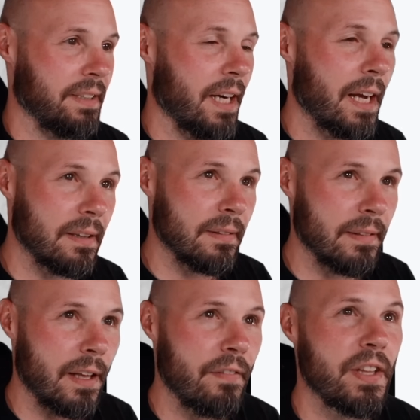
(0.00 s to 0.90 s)
And I
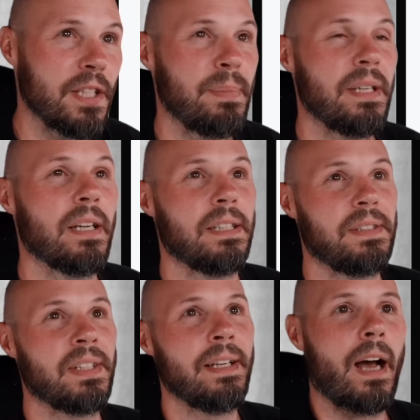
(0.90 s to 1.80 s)
love this
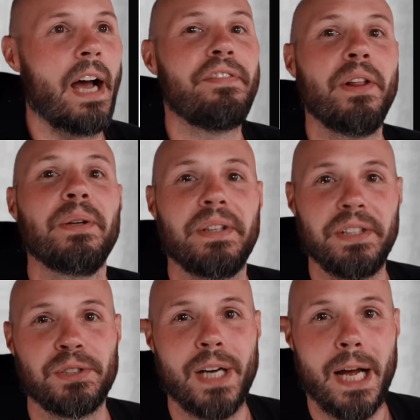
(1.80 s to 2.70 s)
because I fell into
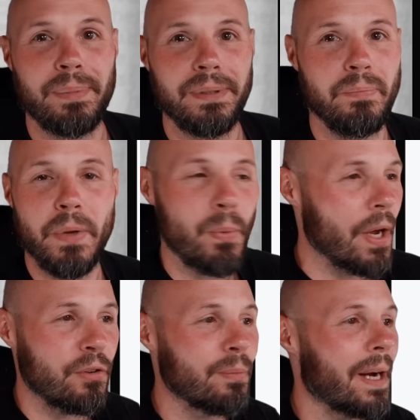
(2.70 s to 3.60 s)
this trap midway
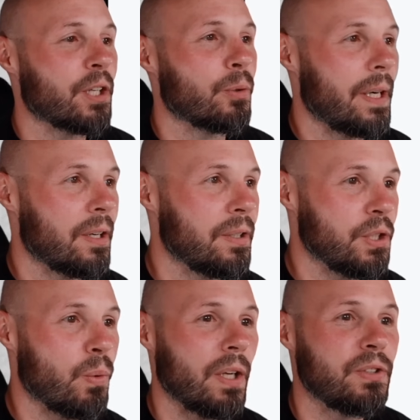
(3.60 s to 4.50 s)
through my career.
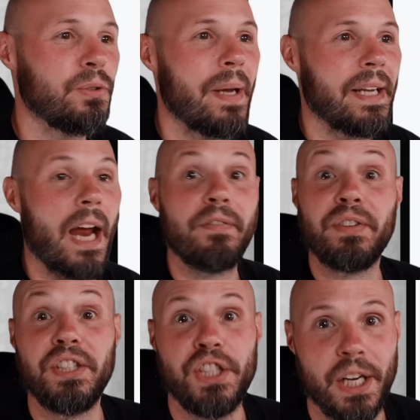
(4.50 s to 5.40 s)
You want to make
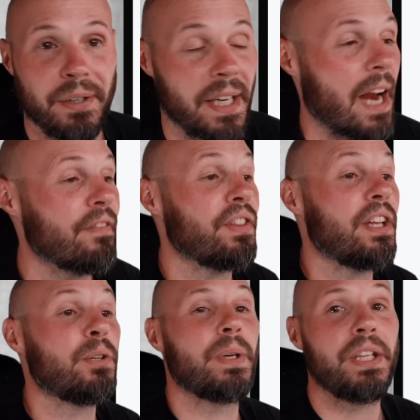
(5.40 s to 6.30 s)
everything generic,
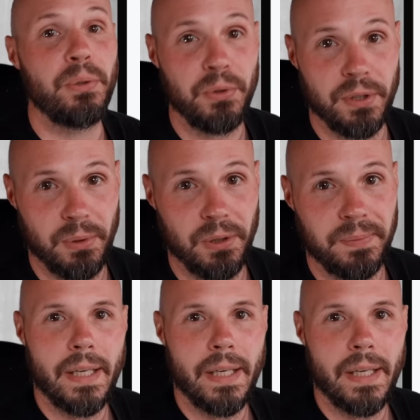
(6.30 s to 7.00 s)
everything reusable.